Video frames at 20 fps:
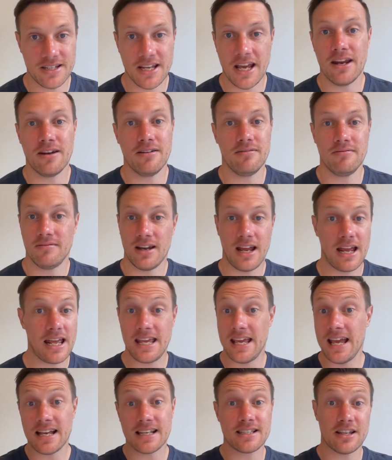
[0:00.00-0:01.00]
10,
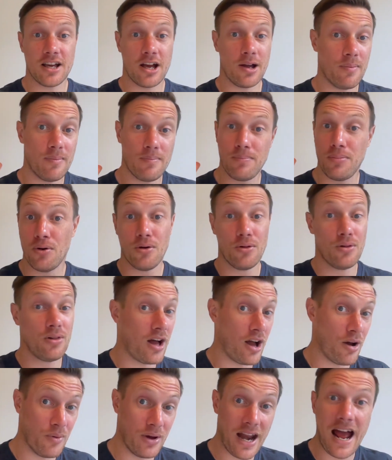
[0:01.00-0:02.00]
yes, Paul,
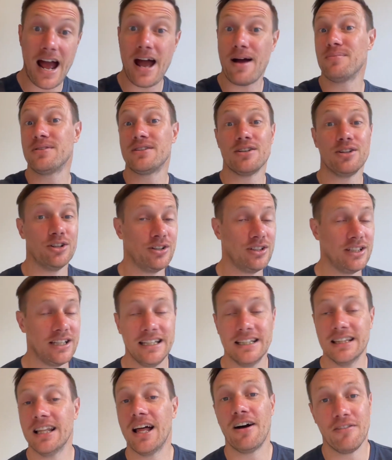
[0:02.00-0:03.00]
I would
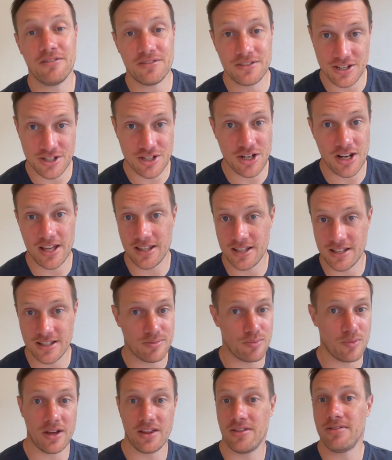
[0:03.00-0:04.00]
absolutely love to share
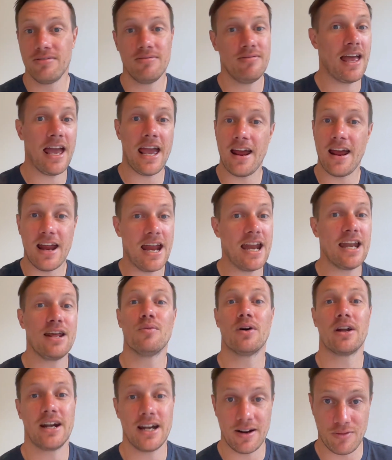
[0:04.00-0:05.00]
this with
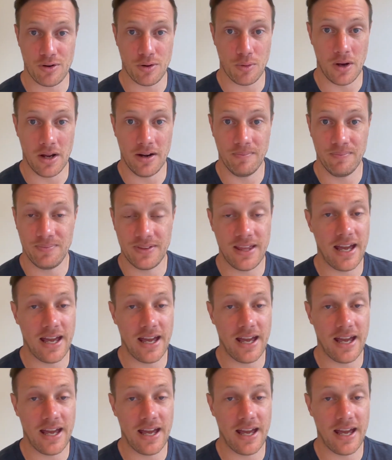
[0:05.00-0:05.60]
anyone and everyone.